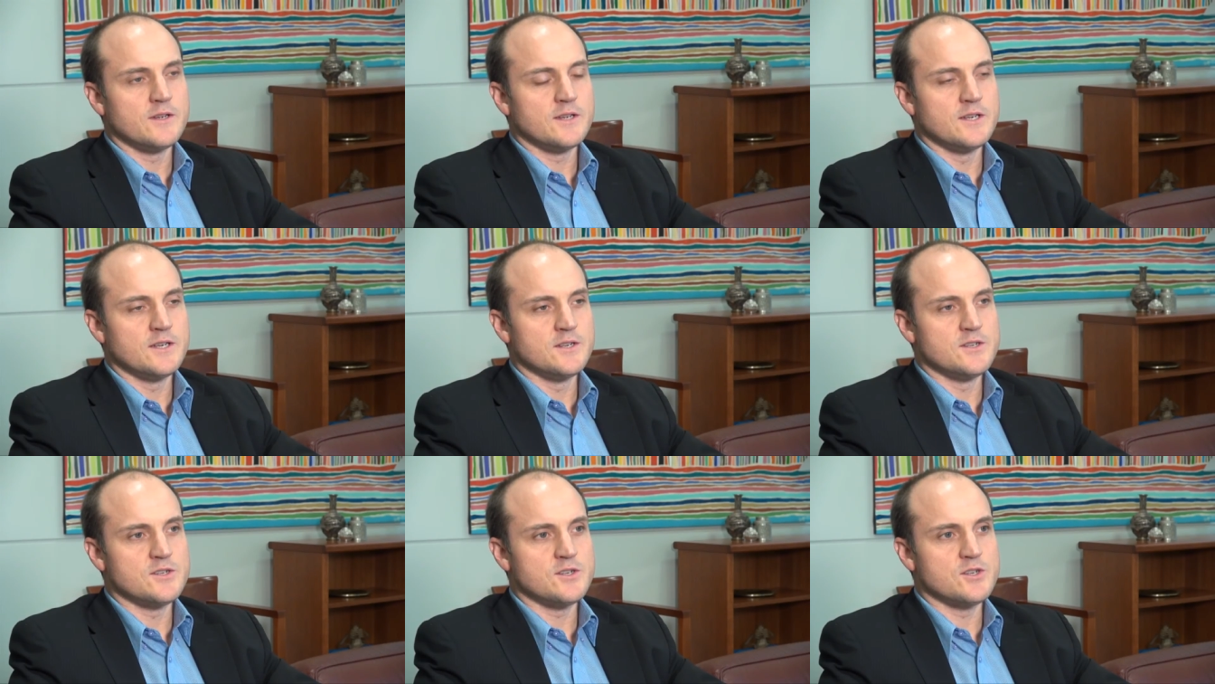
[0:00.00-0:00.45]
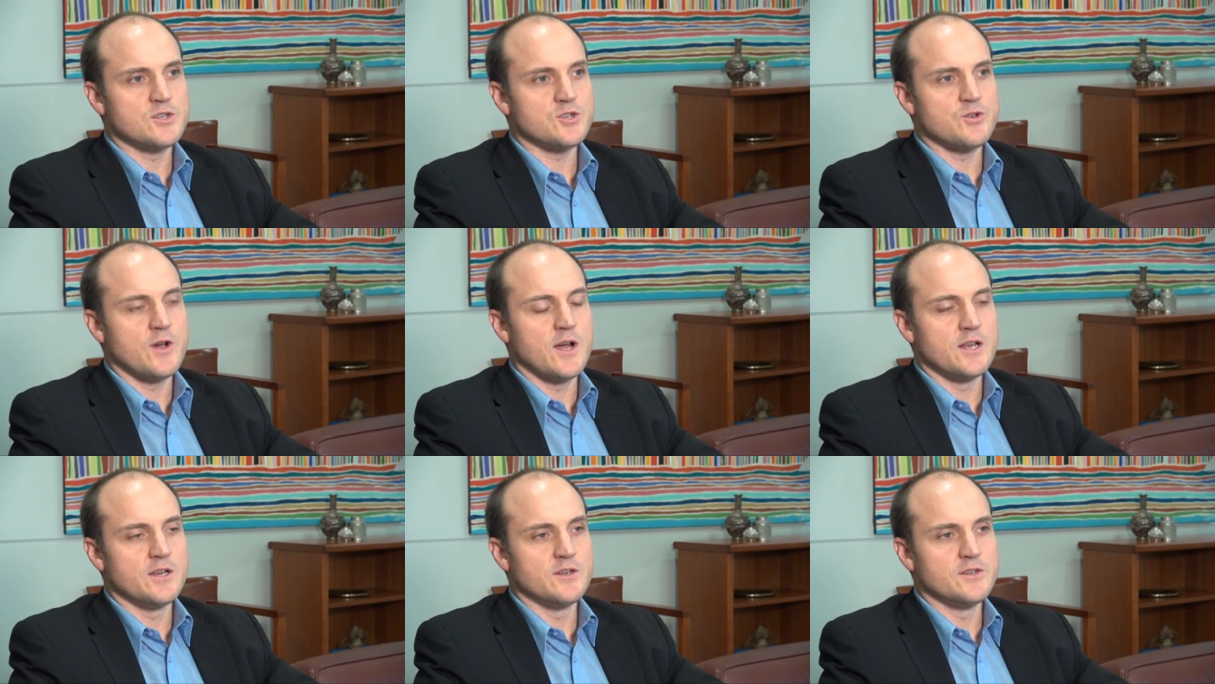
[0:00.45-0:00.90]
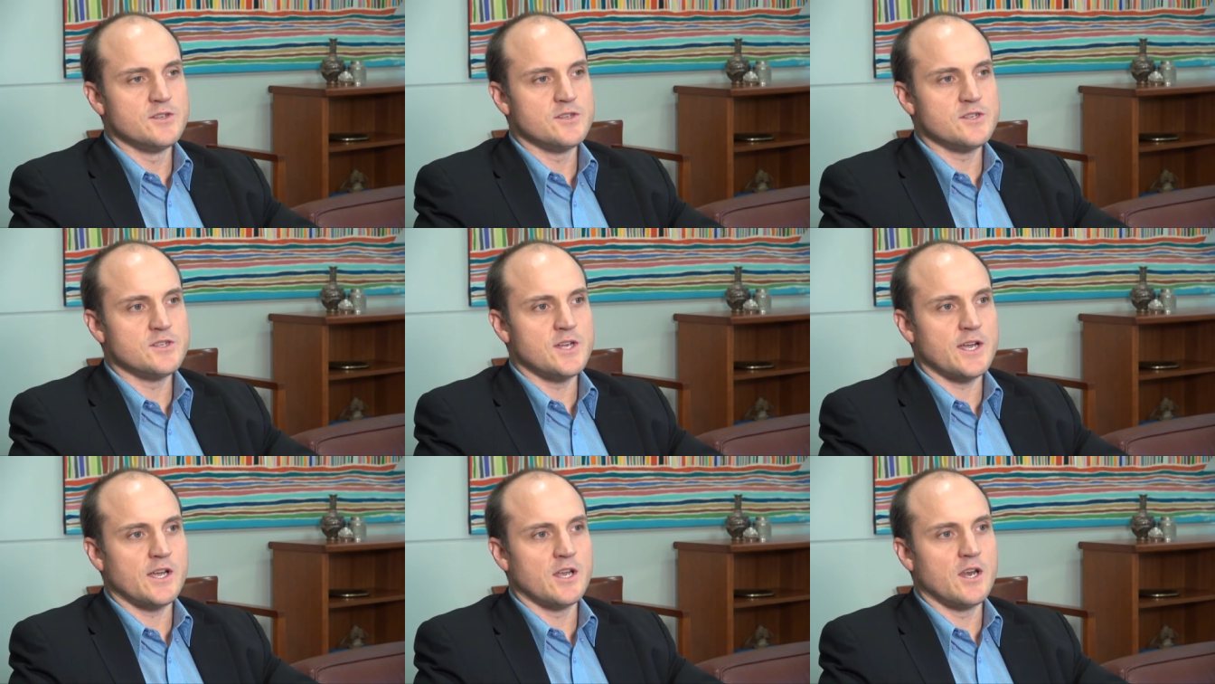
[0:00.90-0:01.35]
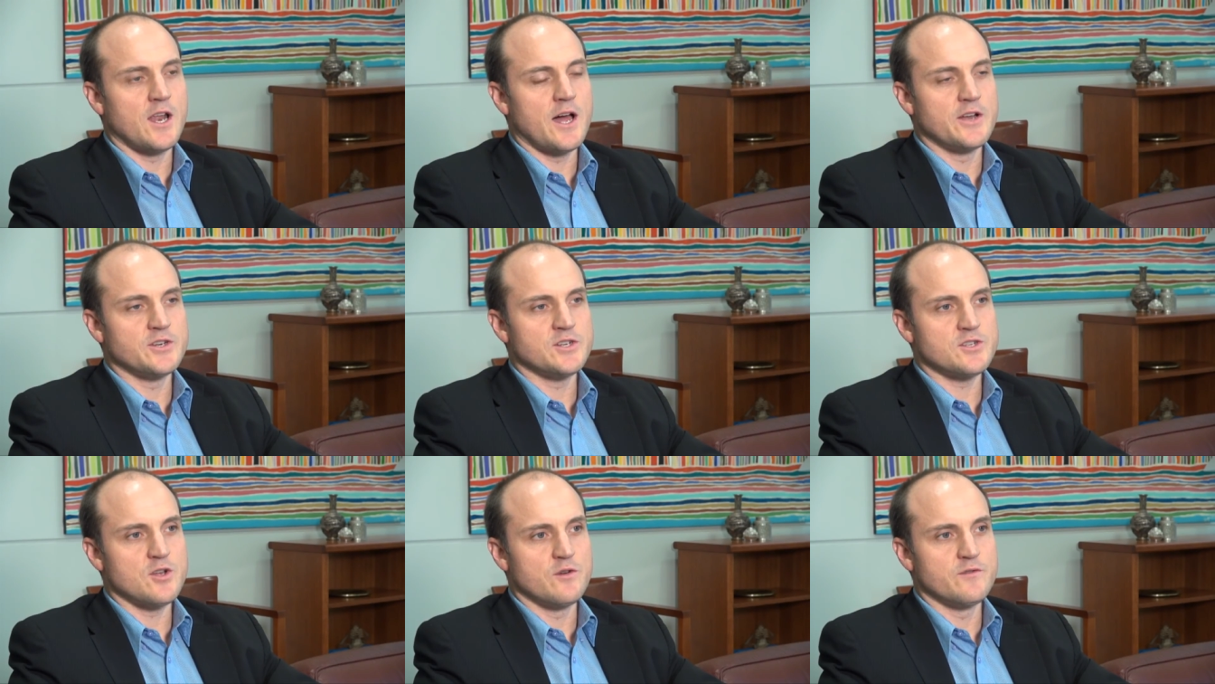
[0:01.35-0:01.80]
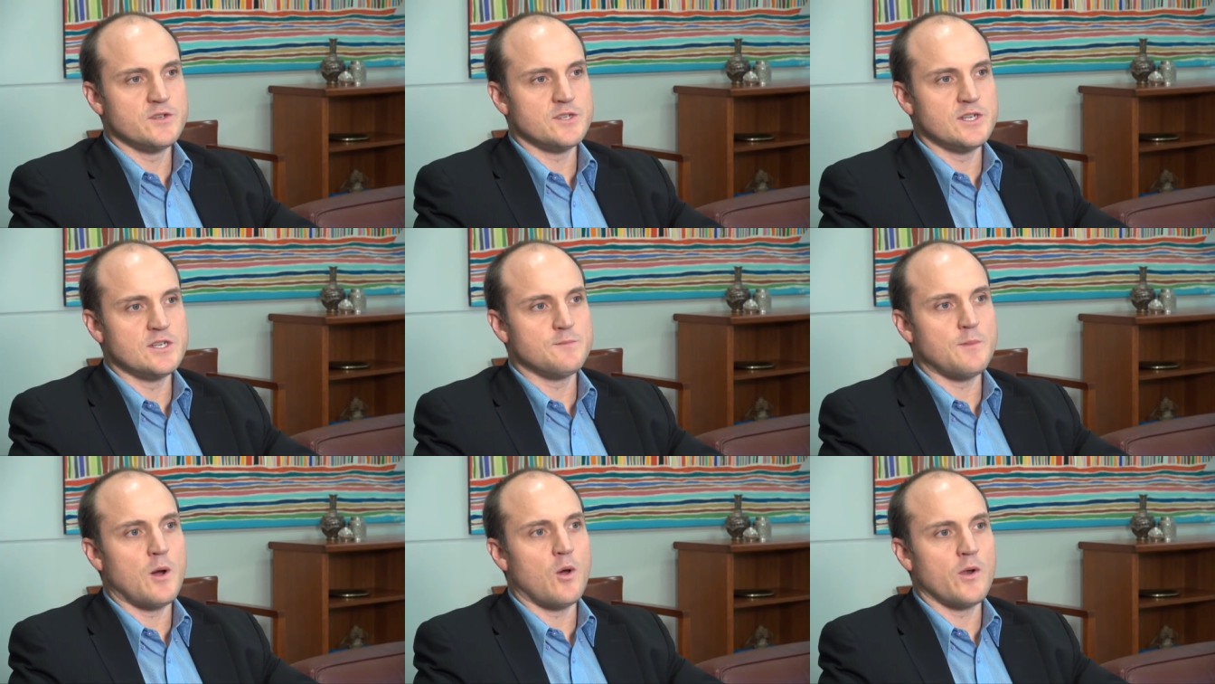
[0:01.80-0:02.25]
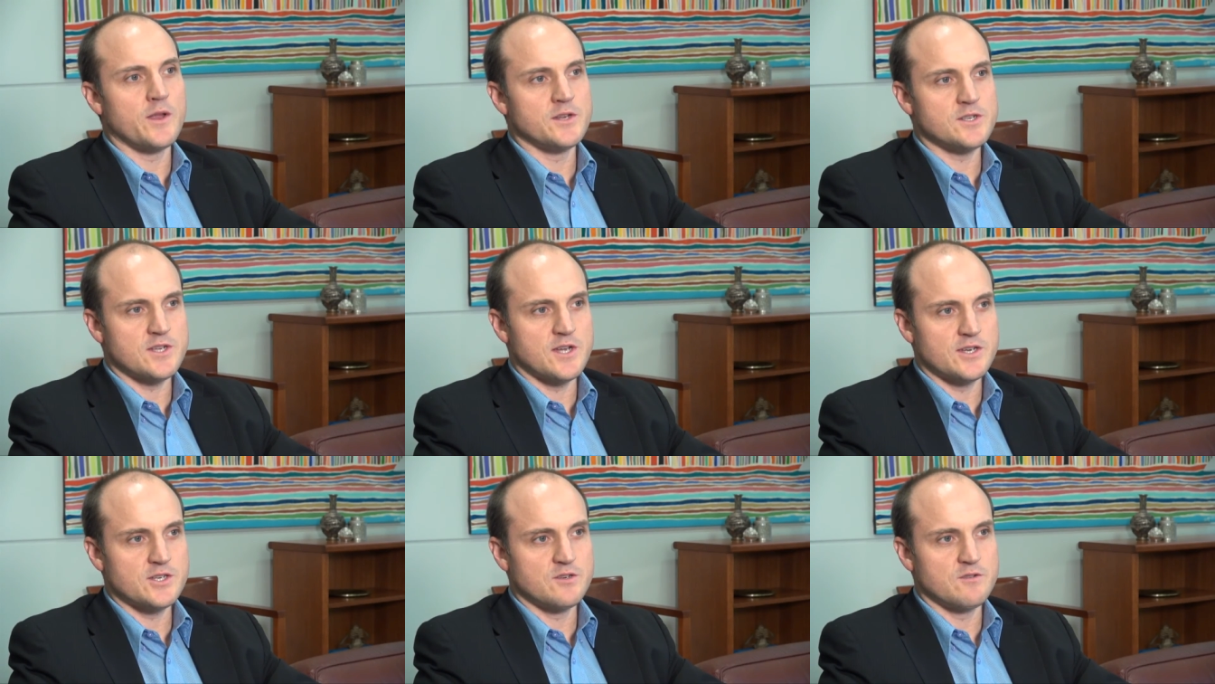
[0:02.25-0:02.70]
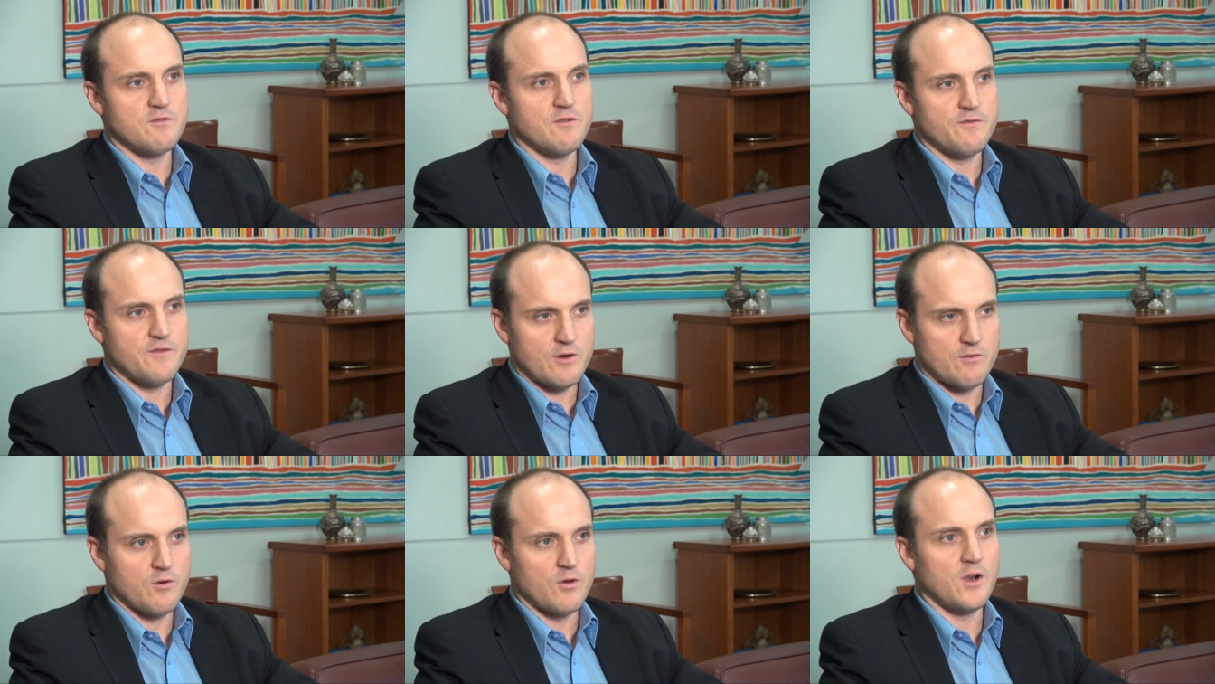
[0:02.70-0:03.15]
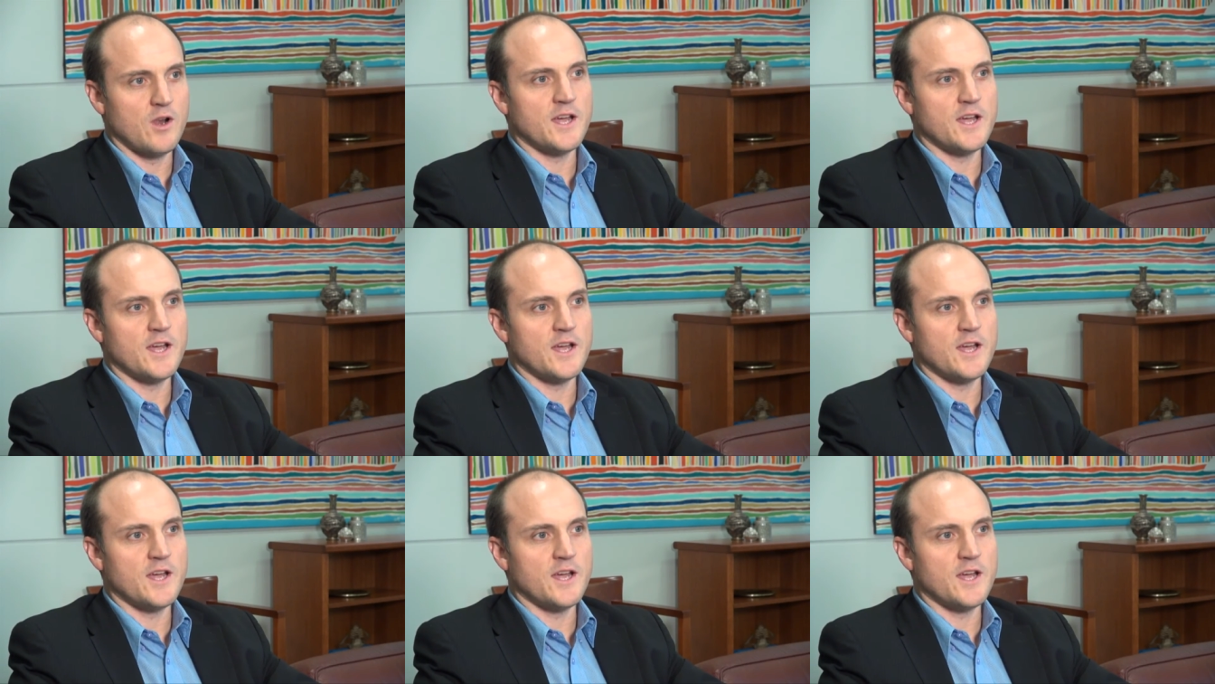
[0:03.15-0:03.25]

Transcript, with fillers: is Australia's second largest overseas polling station for federal